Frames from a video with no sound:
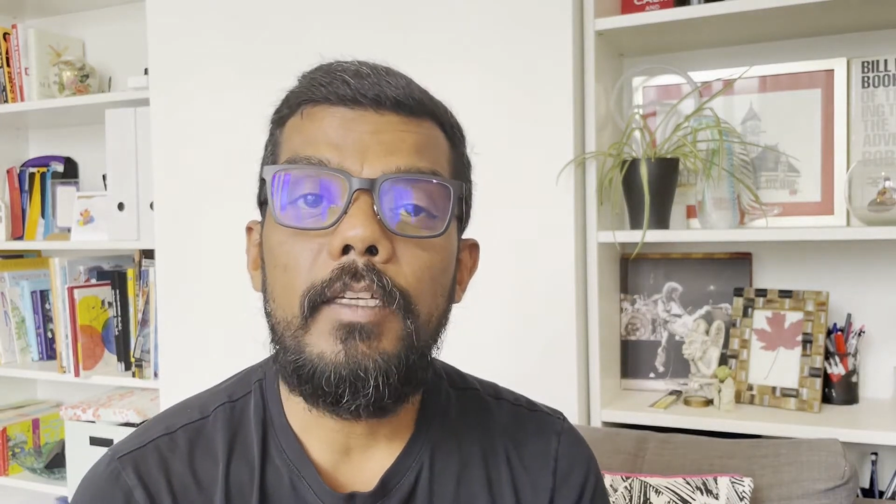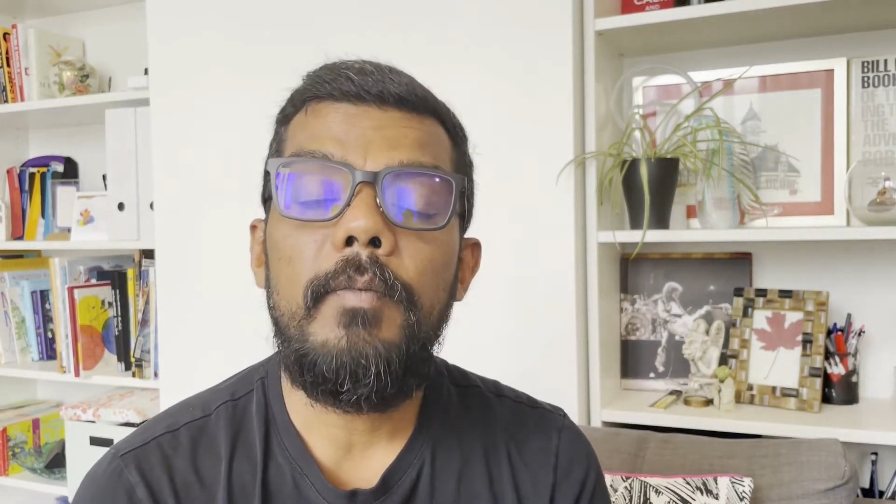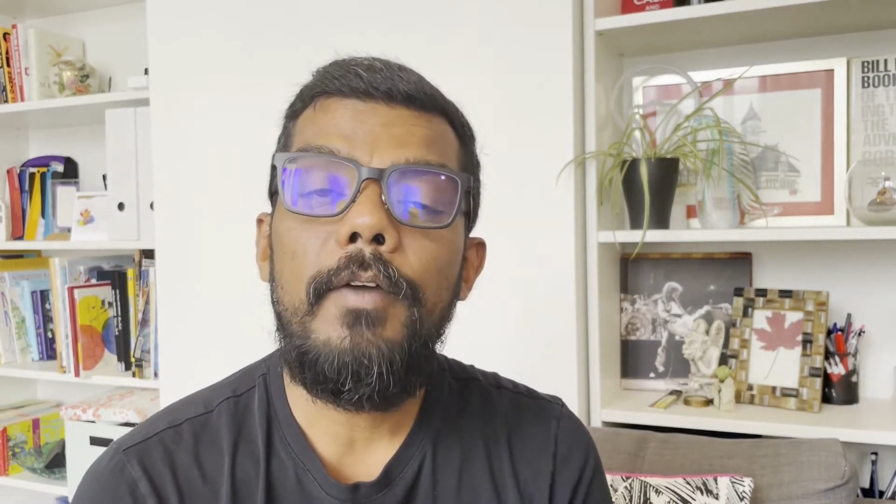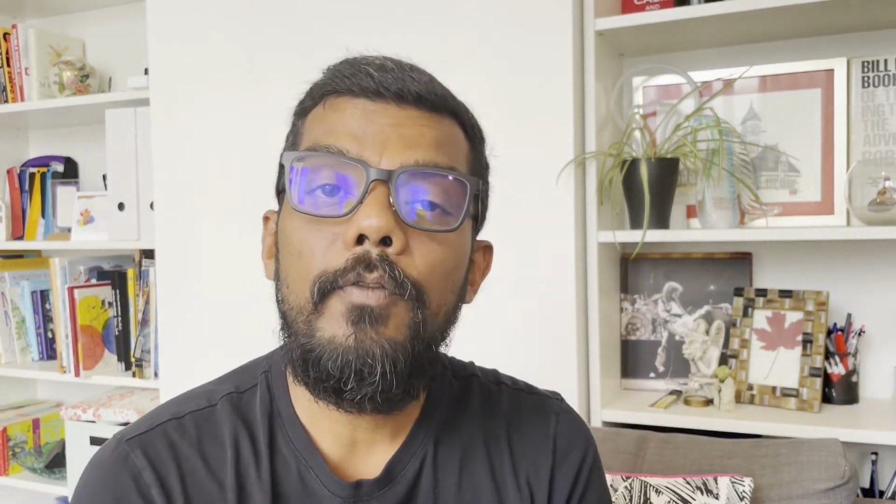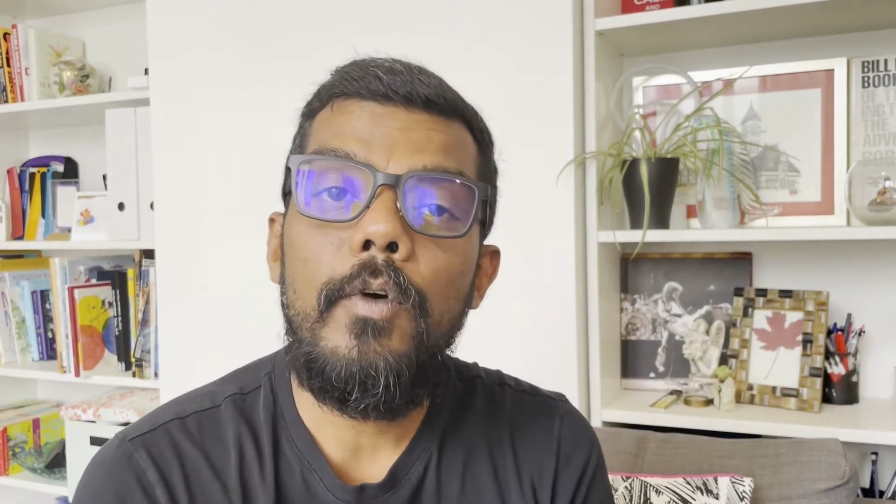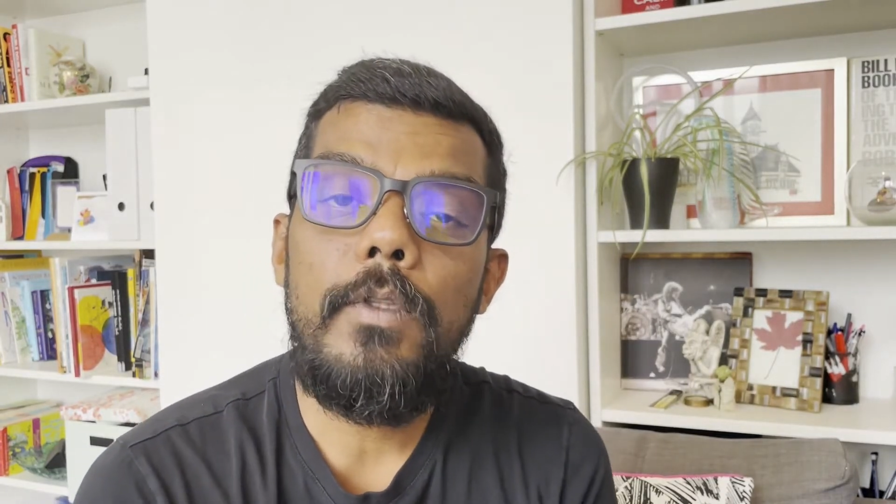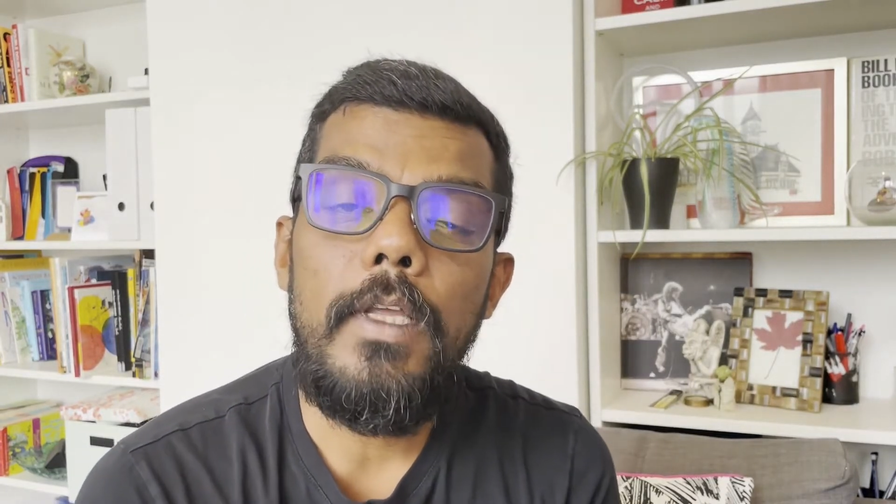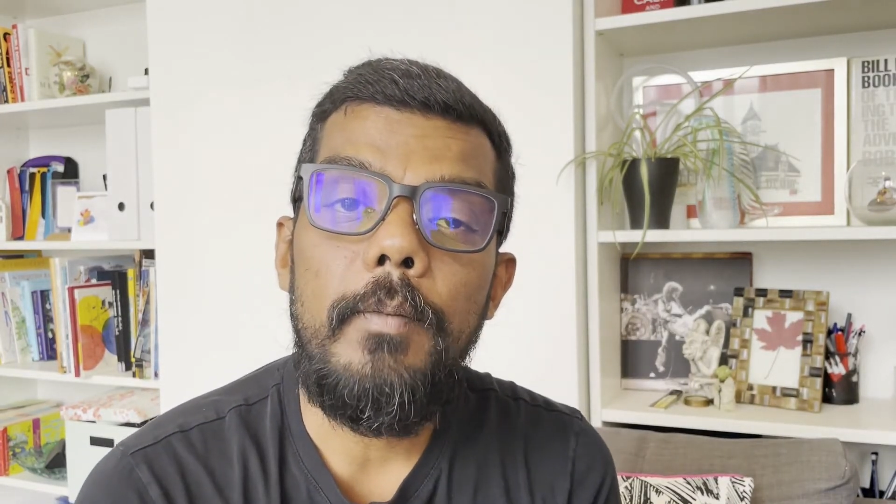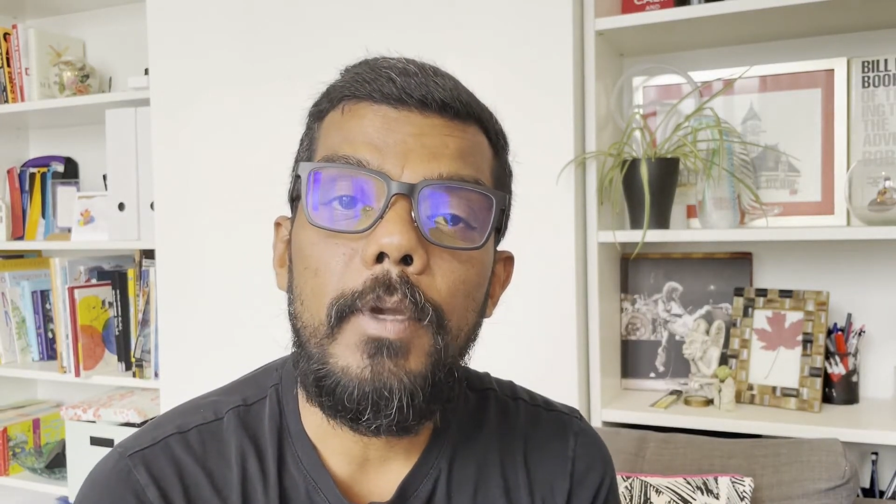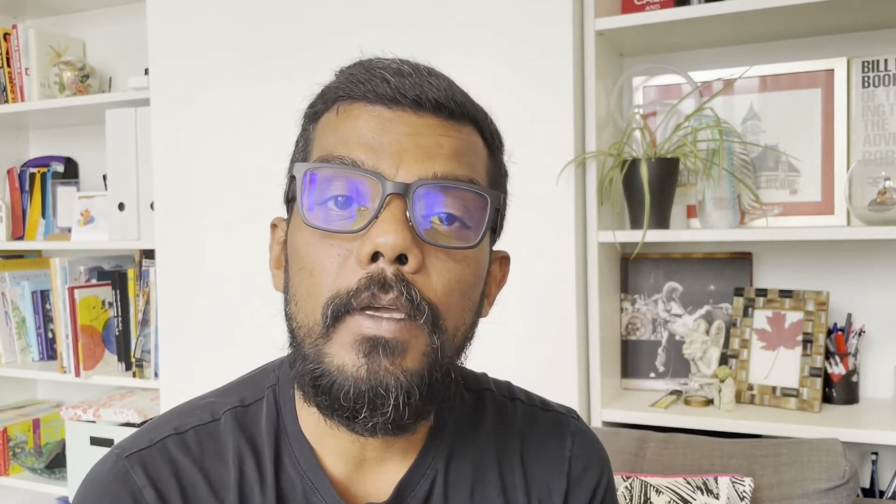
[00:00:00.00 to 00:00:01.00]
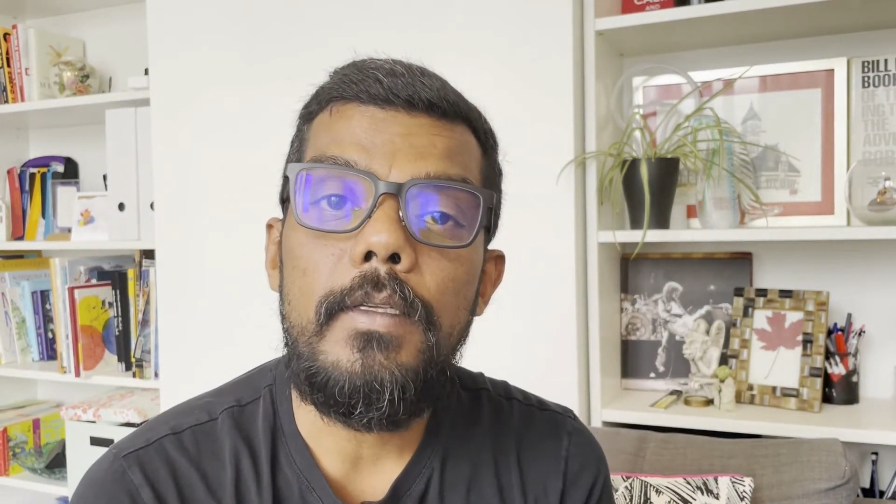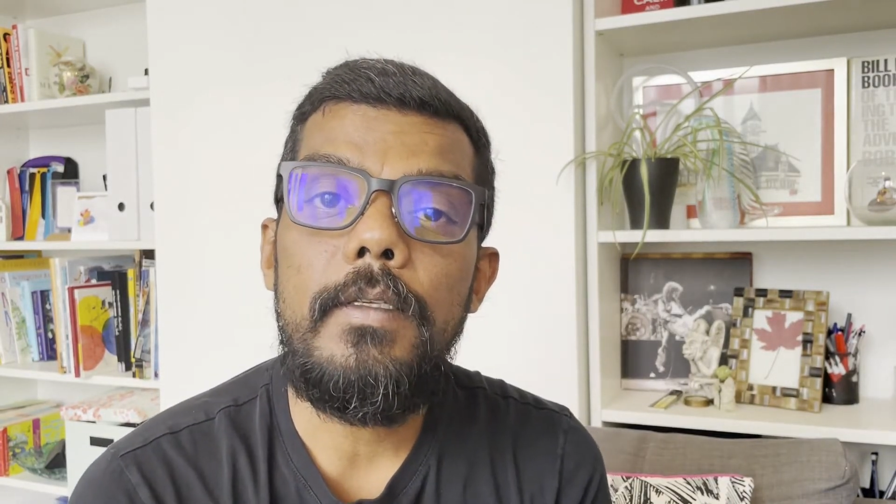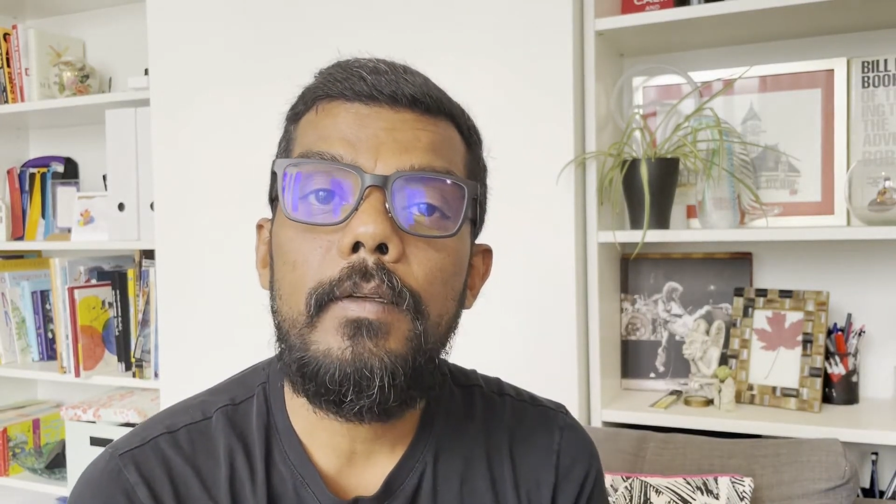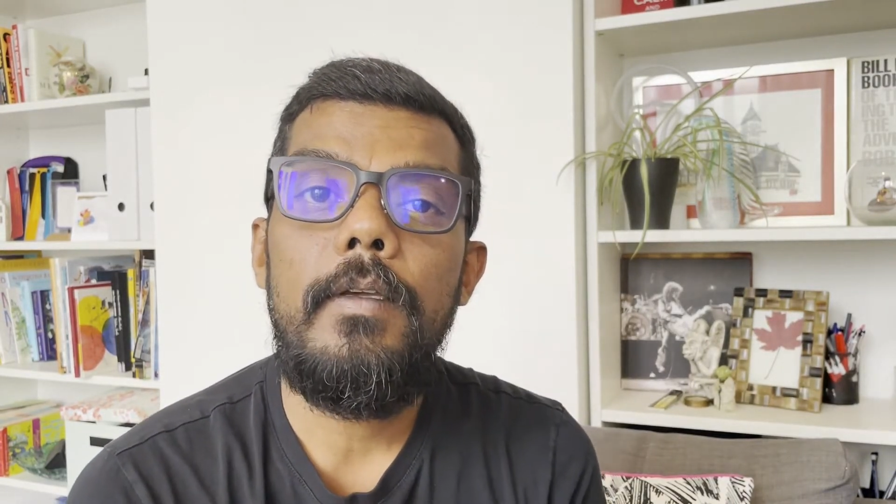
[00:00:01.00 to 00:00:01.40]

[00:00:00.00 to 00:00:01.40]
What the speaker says: my fourth tip is